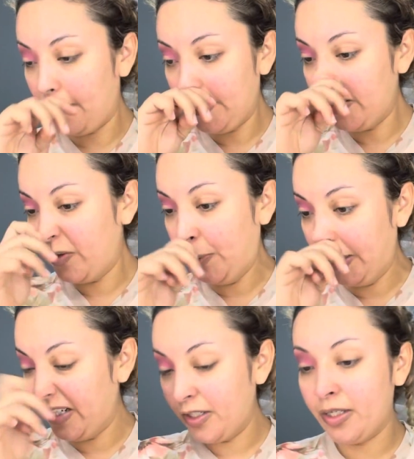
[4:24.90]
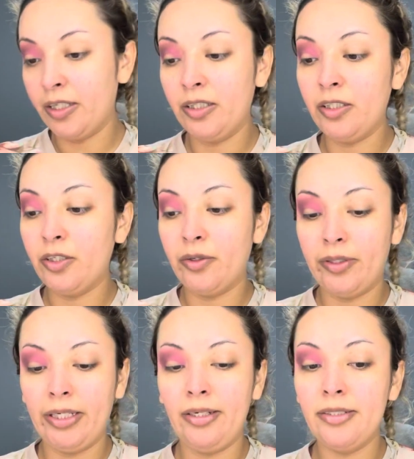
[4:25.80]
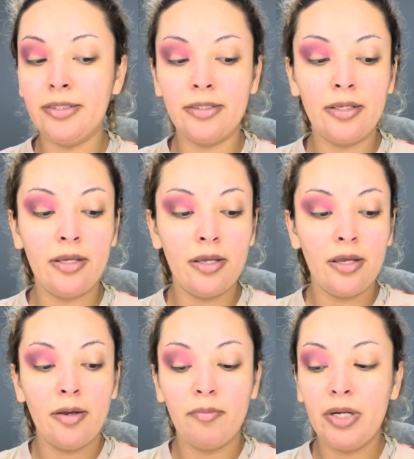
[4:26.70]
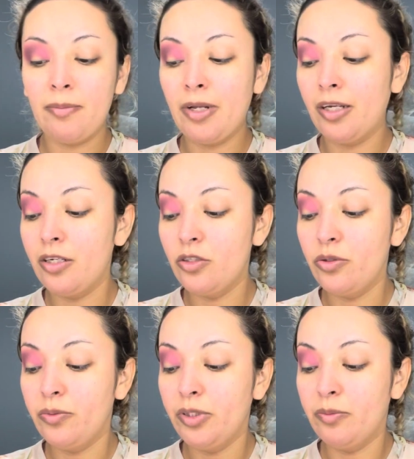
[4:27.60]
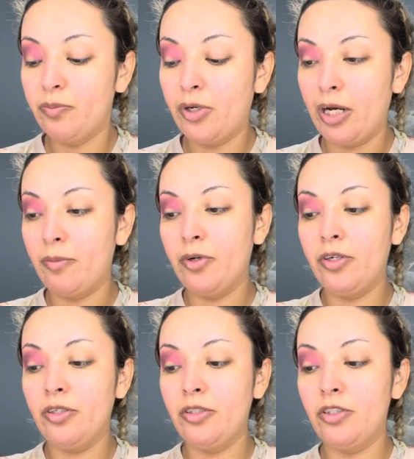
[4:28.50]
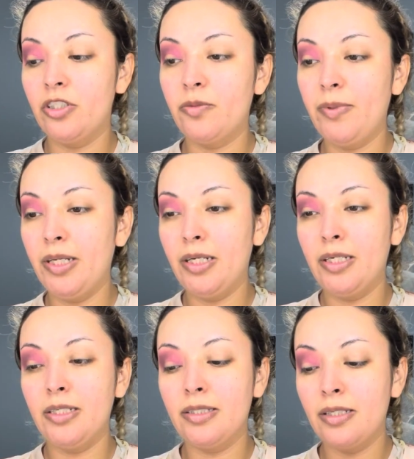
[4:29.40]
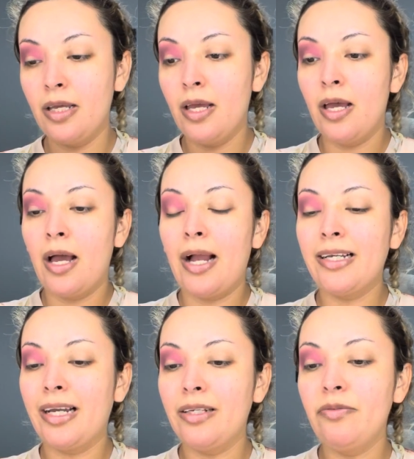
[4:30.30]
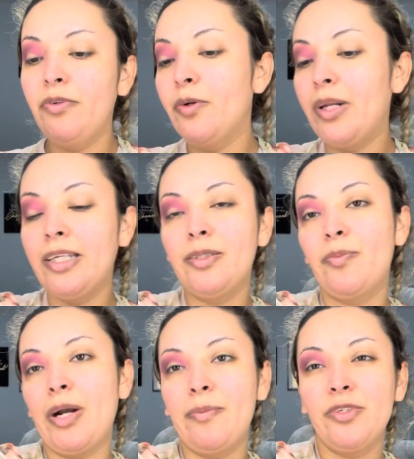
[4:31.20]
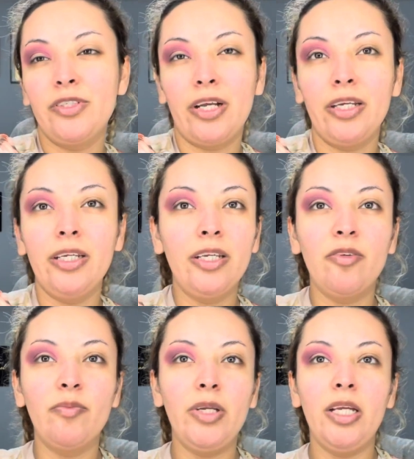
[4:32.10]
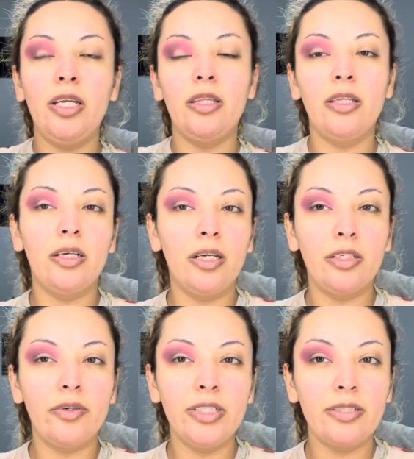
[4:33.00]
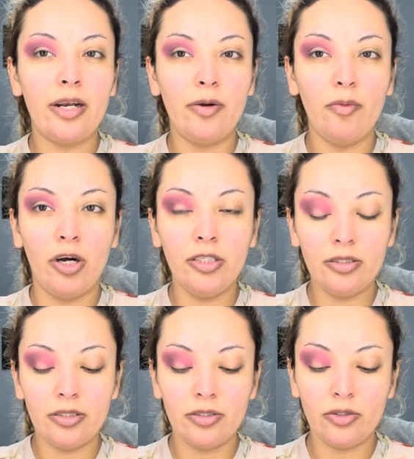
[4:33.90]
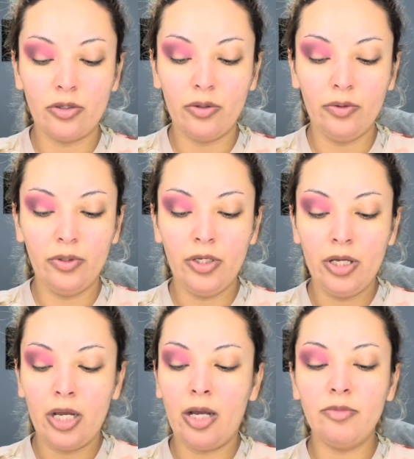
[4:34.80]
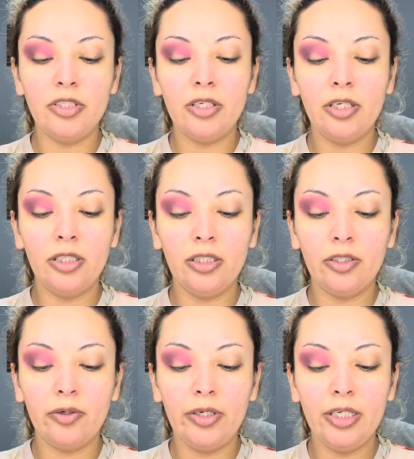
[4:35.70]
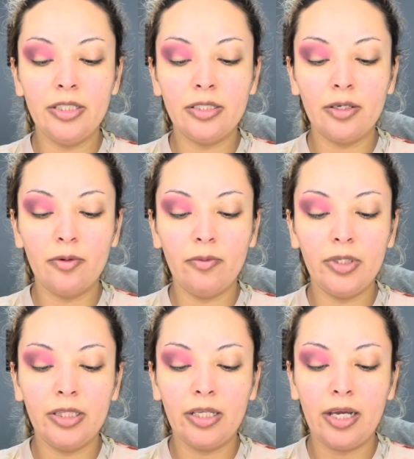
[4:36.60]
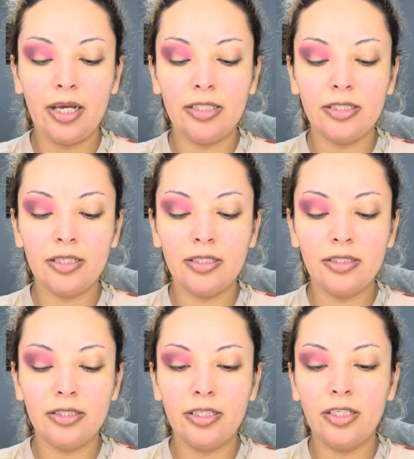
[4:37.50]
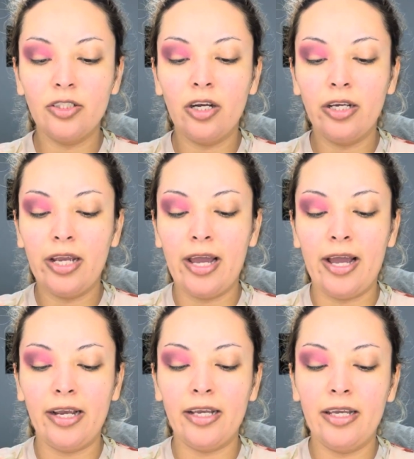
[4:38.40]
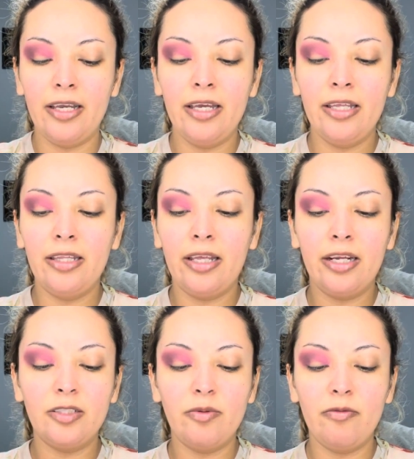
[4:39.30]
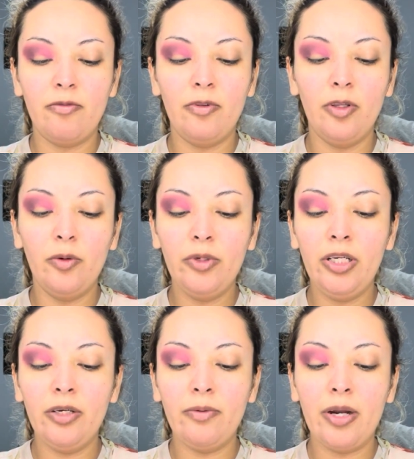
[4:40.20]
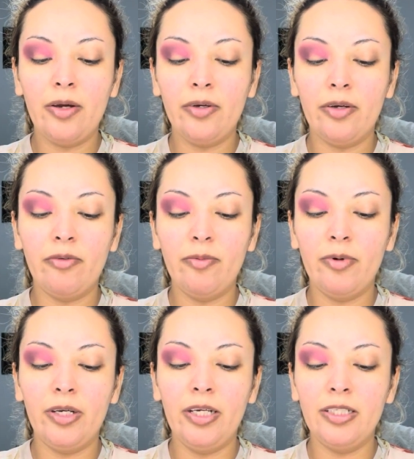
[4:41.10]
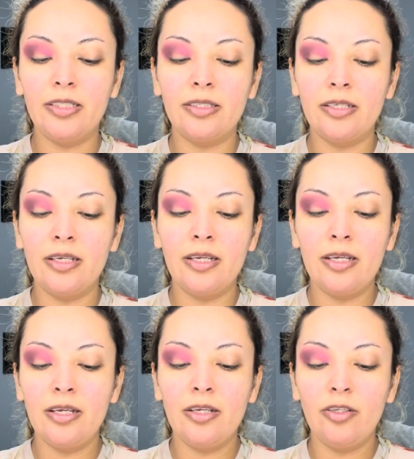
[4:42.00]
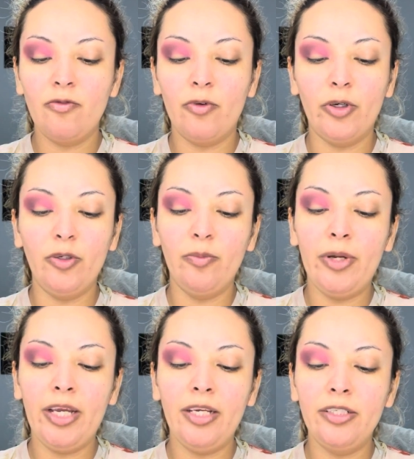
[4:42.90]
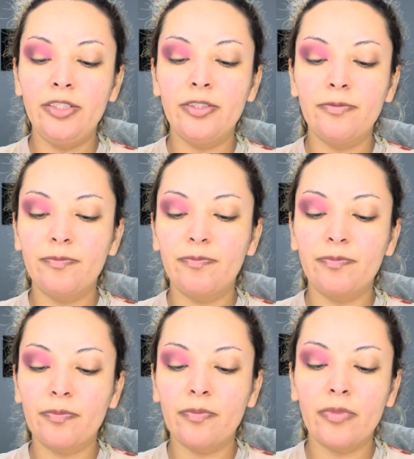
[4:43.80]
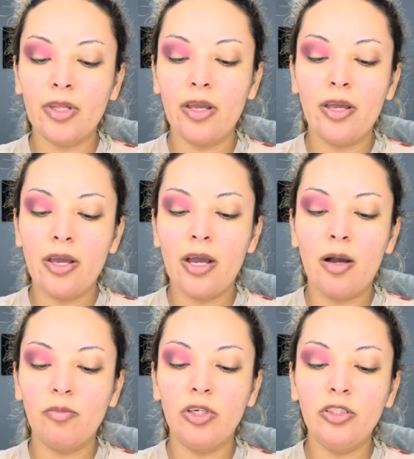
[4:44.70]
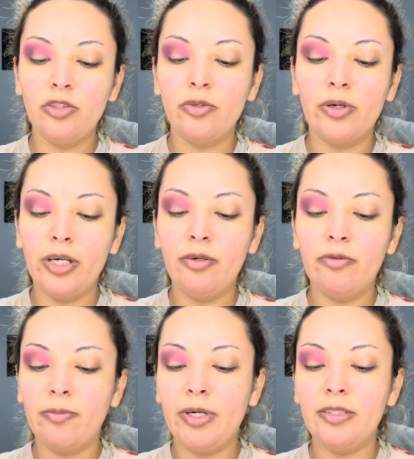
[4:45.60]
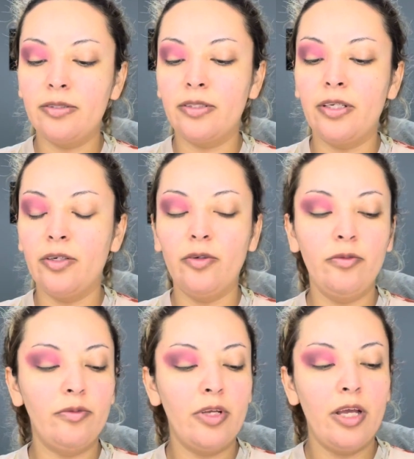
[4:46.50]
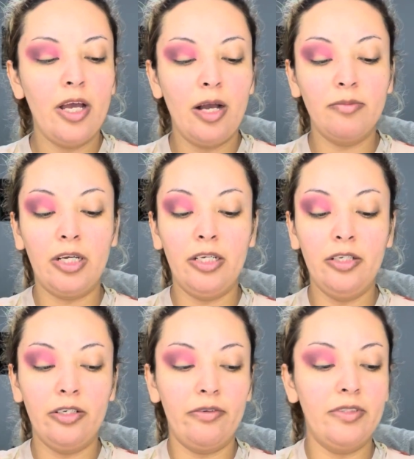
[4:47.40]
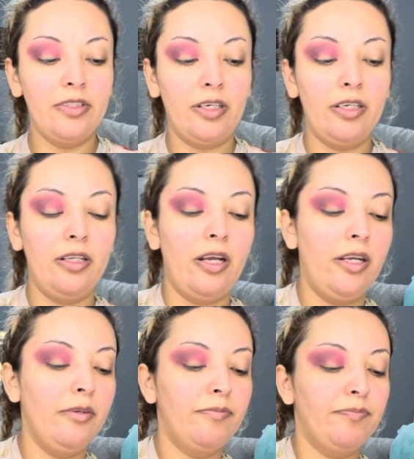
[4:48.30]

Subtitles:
gonna go ahead and cut the crease, but I'm not gonna do it with the primer just because I kind of feel like the primer is not going to give me the cut crease that I want. So I'm just going to cut the crease with that TikTok hack that has been floating around everybody's For You page. I'm going to try it for myself. I'm kind of nervous, not going